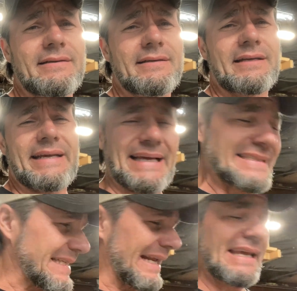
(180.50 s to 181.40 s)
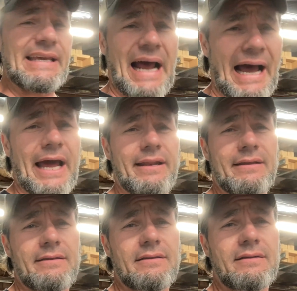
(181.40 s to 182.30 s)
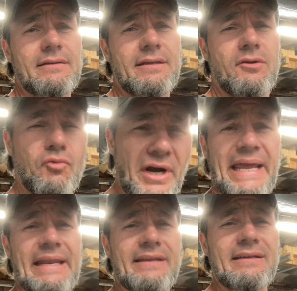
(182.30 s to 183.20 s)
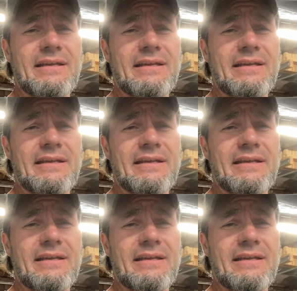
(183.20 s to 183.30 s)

and it got sunny and hot, and it rained, and